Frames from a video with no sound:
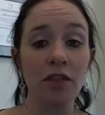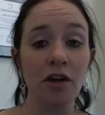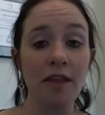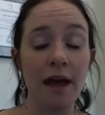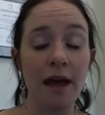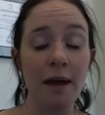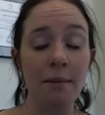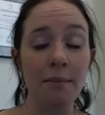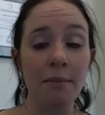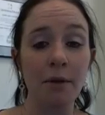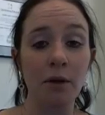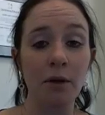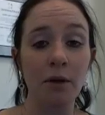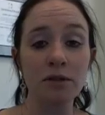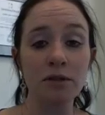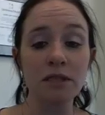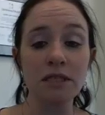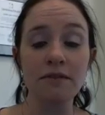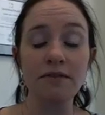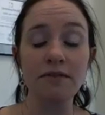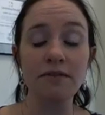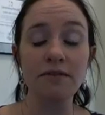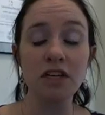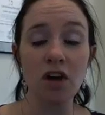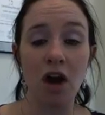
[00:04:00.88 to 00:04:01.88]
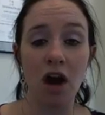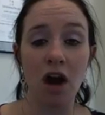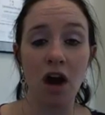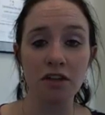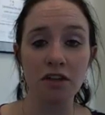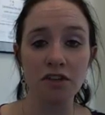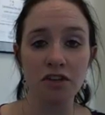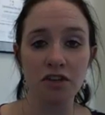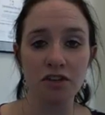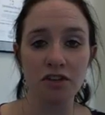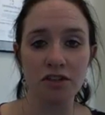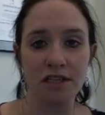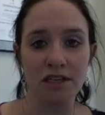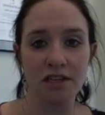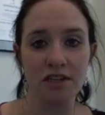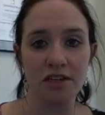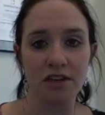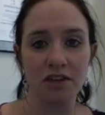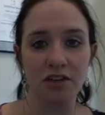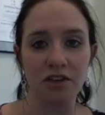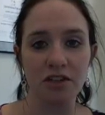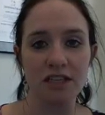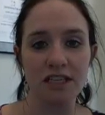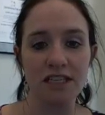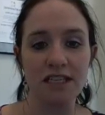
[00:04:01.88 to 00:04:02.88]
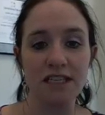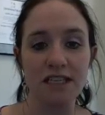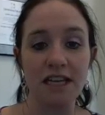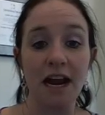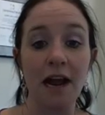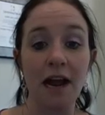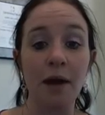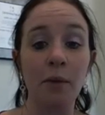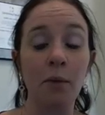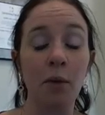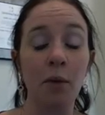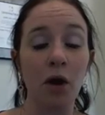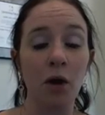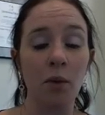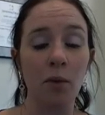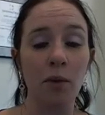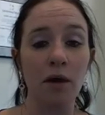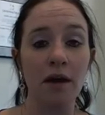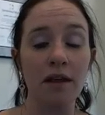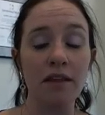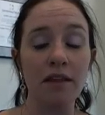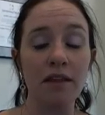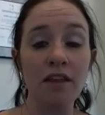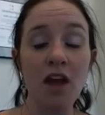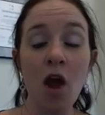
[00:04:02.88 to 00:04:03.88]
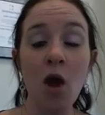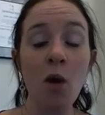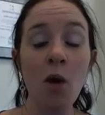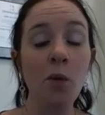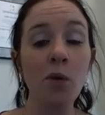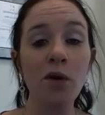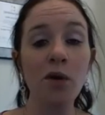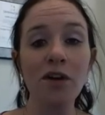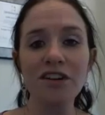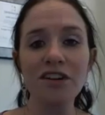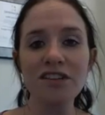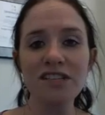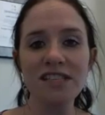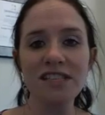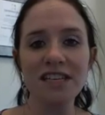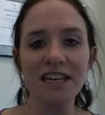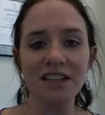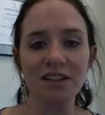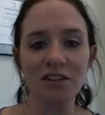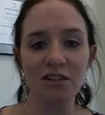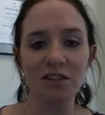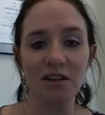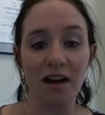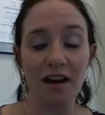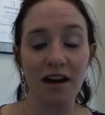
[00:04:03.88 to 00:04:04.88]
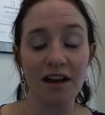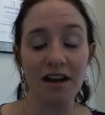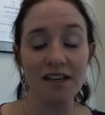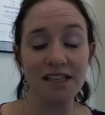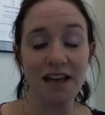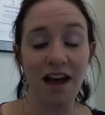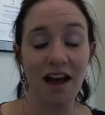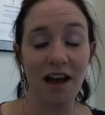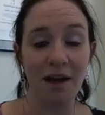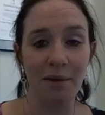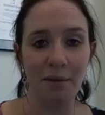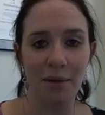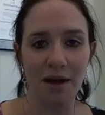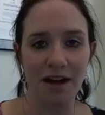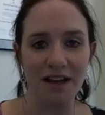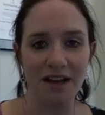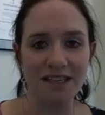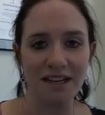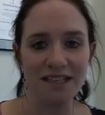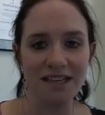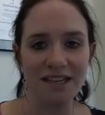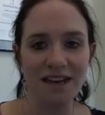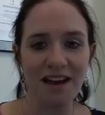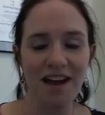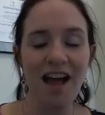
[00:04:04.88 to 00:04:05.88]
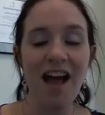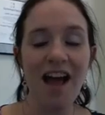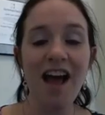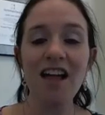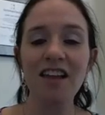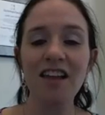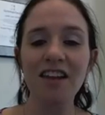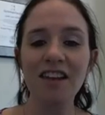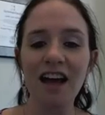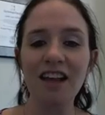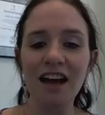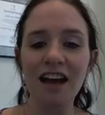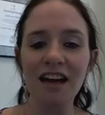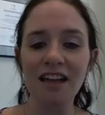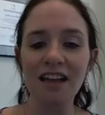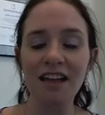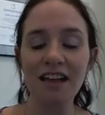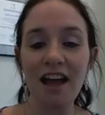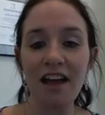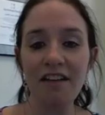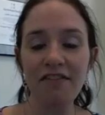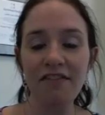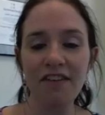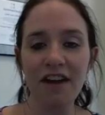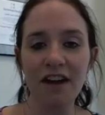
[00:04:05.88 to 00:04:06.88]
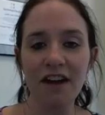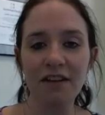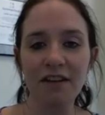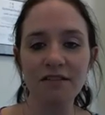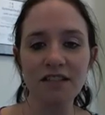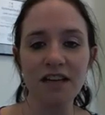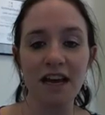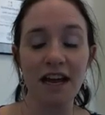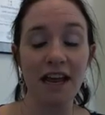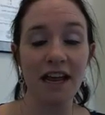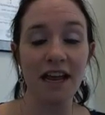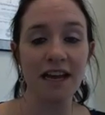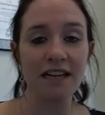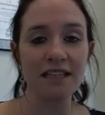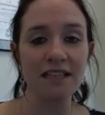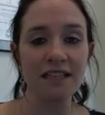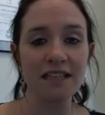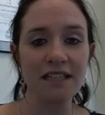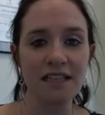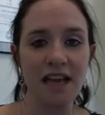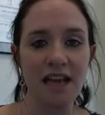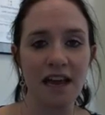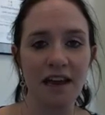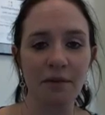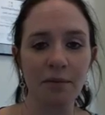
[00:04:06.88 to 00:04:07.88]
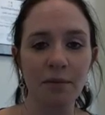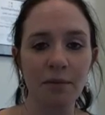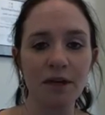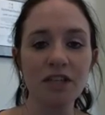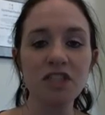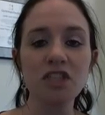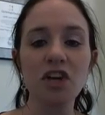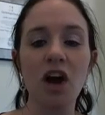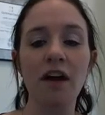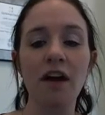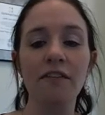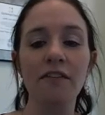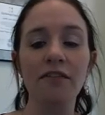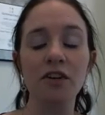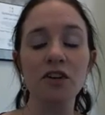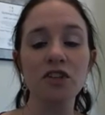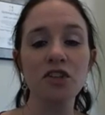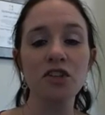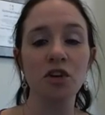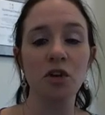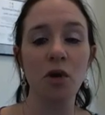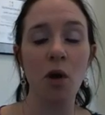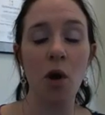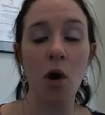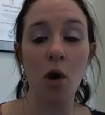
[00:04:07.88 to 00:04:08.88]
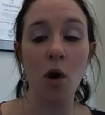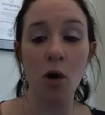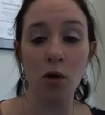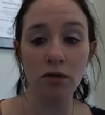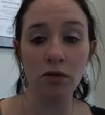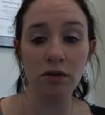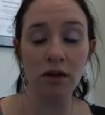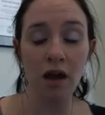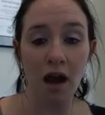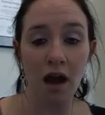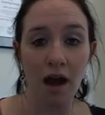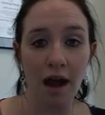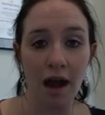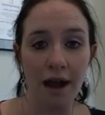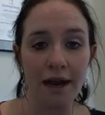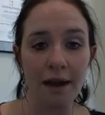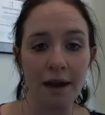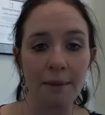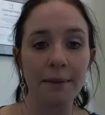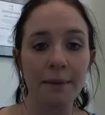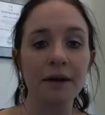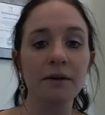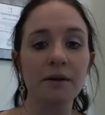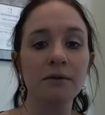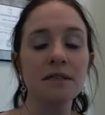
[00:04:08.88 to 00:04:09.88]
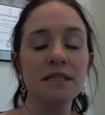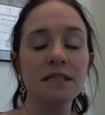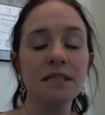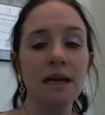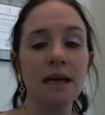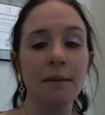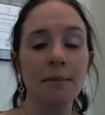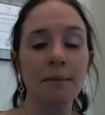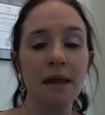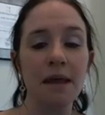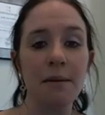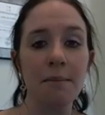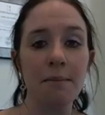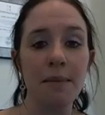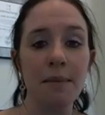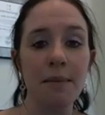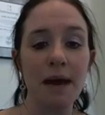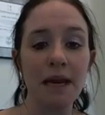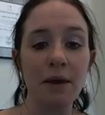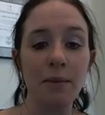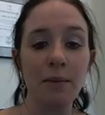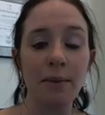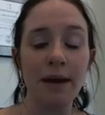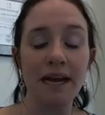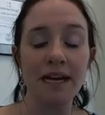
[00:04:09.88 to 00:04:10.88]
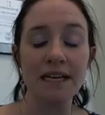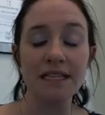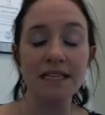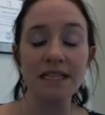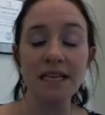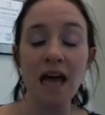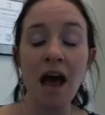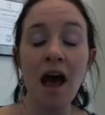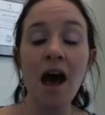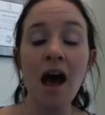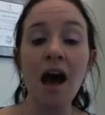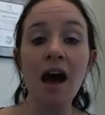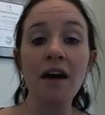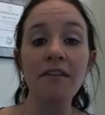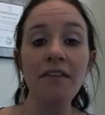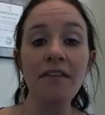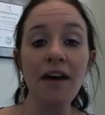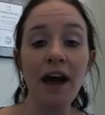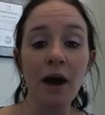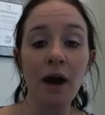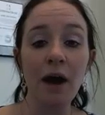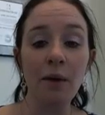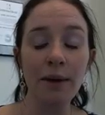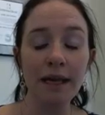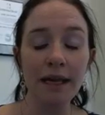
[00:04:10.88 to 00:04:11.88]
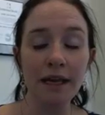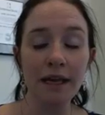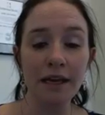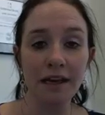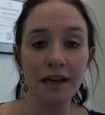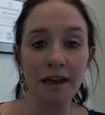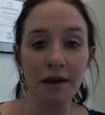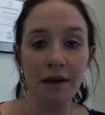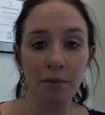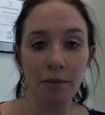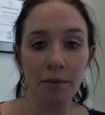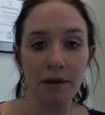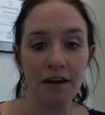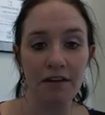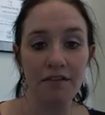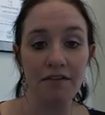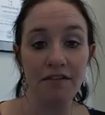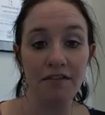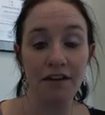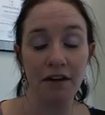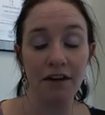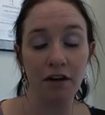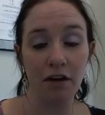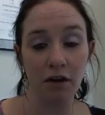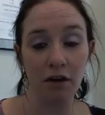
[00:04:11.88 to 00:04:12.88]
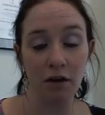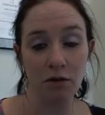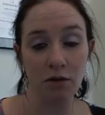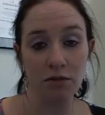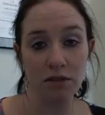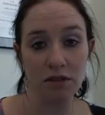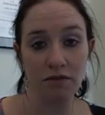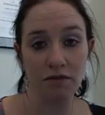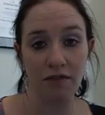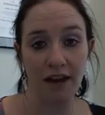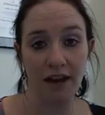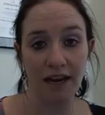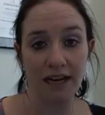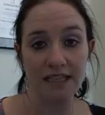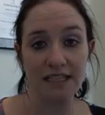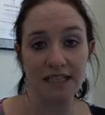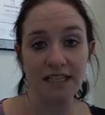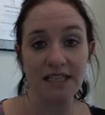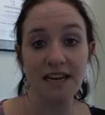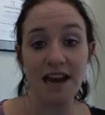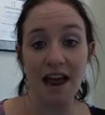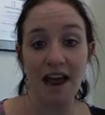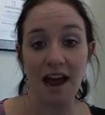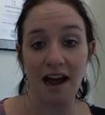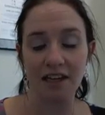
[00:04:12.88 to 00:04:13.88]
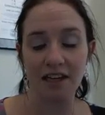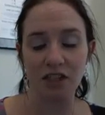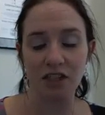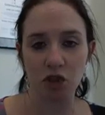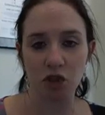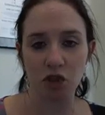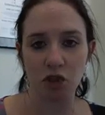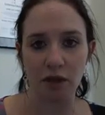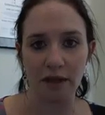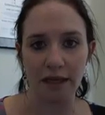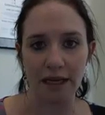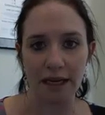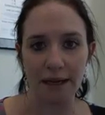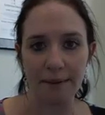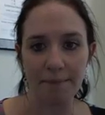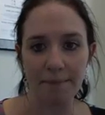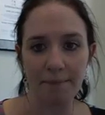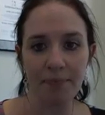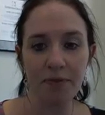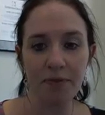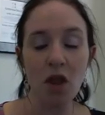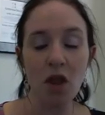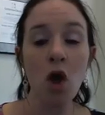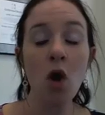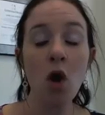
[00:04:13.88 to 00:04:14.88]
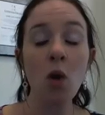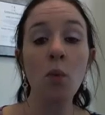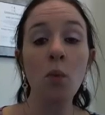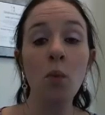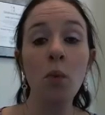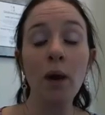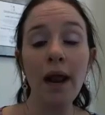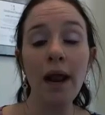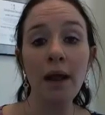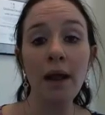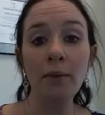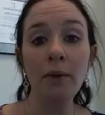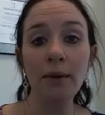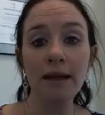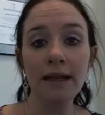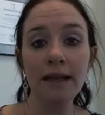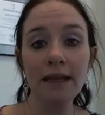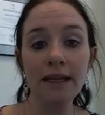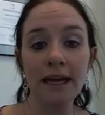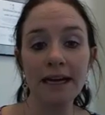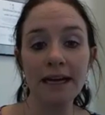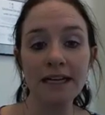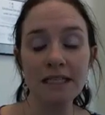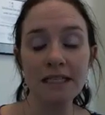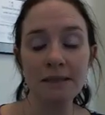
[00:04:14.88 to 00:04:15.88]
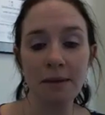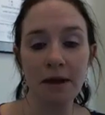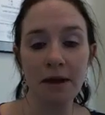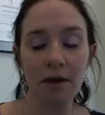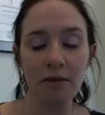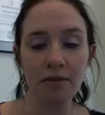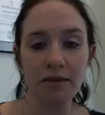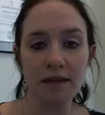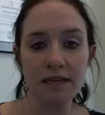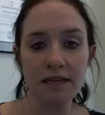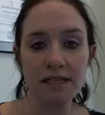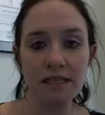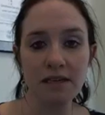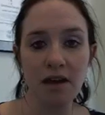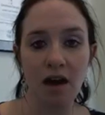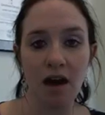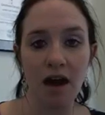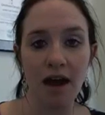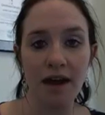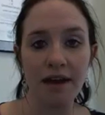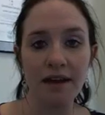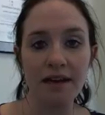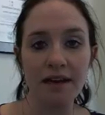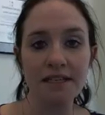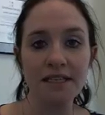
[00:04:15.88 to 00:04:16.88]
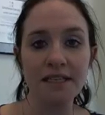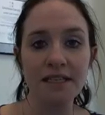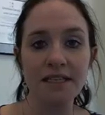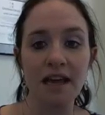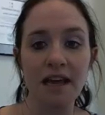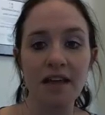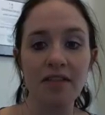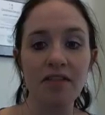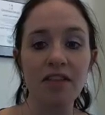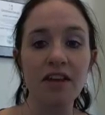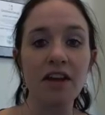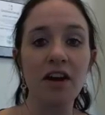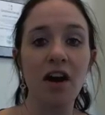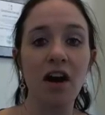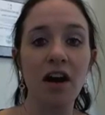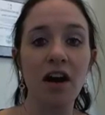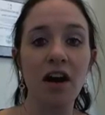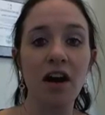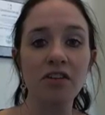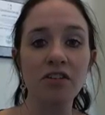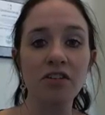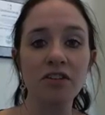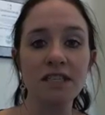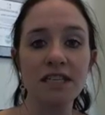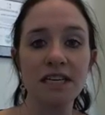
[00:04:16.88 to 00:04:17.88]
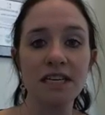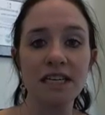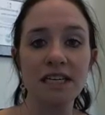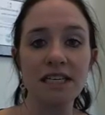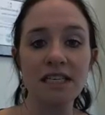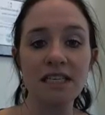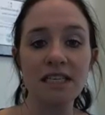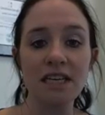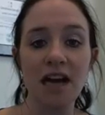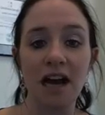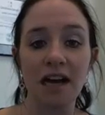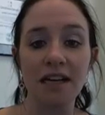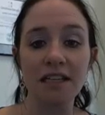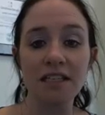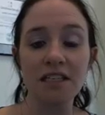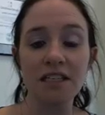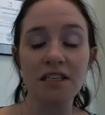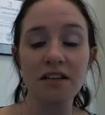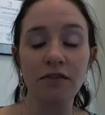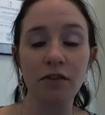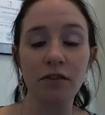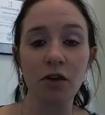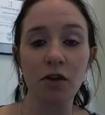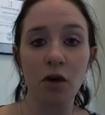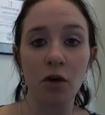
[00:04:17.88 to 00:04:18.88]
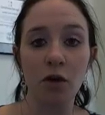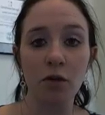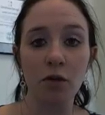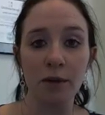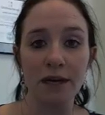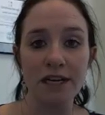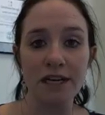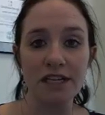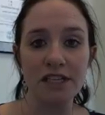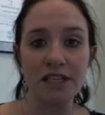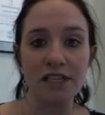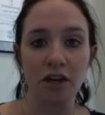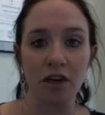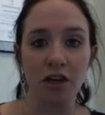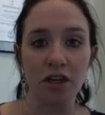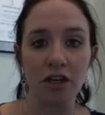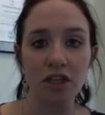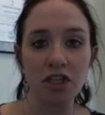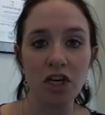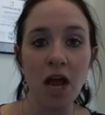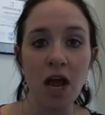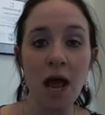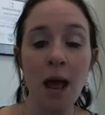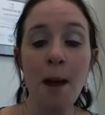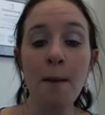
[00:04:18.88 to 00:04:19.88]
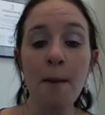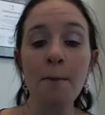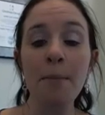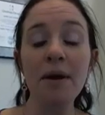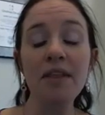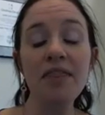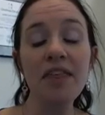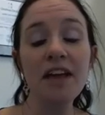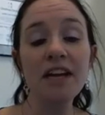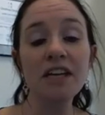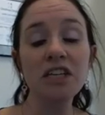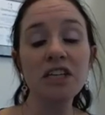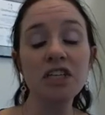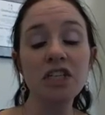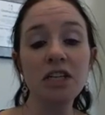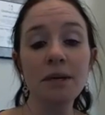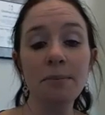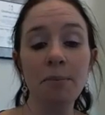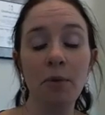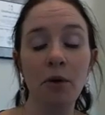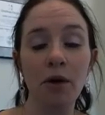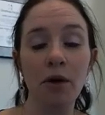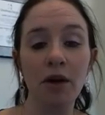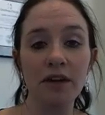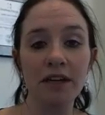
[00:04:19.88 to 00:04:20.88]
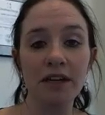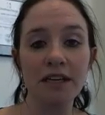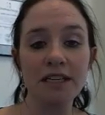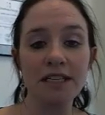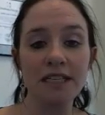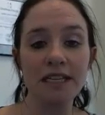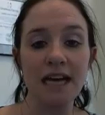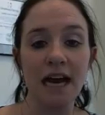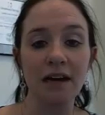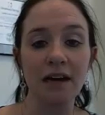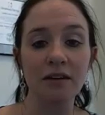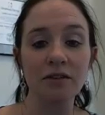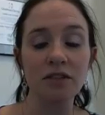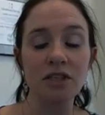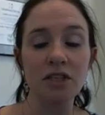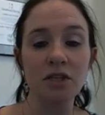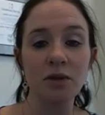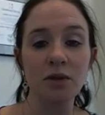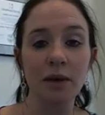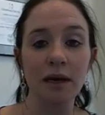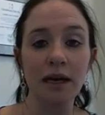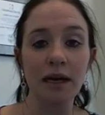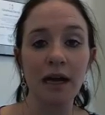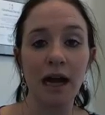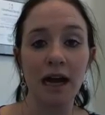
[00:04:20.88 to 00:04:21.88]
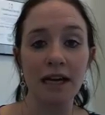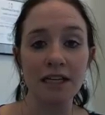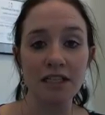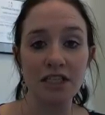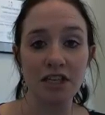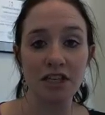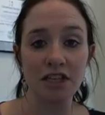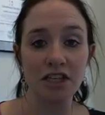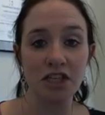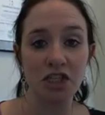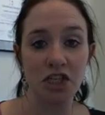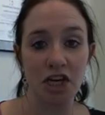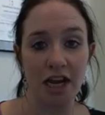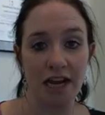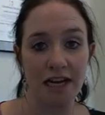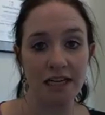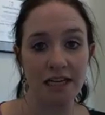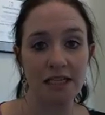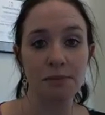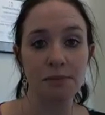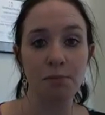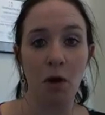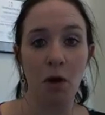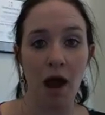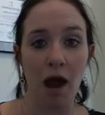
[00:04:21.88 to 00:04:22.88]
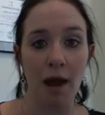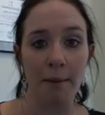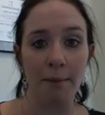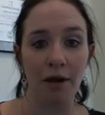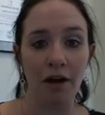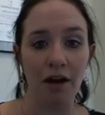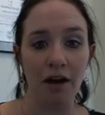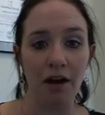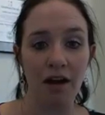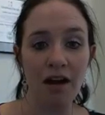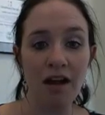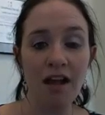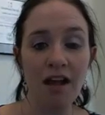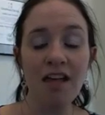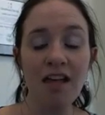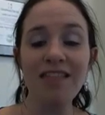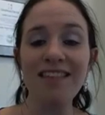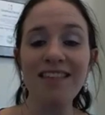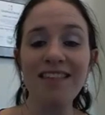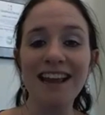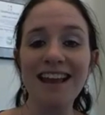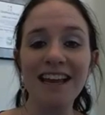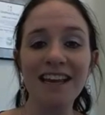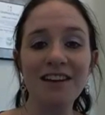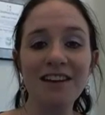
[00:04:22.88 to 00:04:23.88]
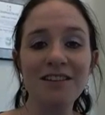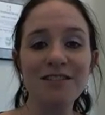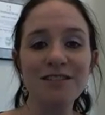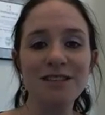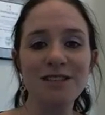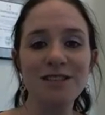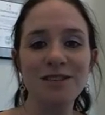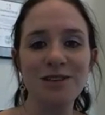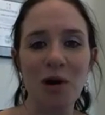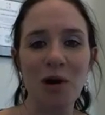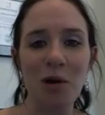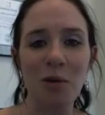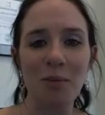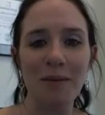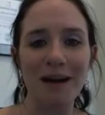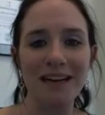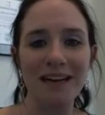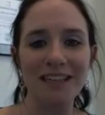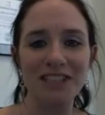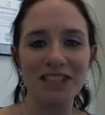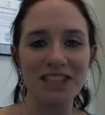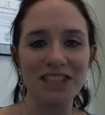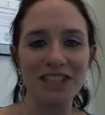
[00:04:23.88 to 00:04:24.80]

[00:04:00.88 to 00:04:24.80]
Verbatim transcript: that most of the doctors and nurses that I work with were as ignorant as I was. Luckily, I found Diane's site, which offers her own guide about some of the many ways of how we can get rid of varicose veins naturally. What I really liked about this guide is that the author did tons of her own research, but then she boiled it down to a cut to the chase primer. Thank you so much,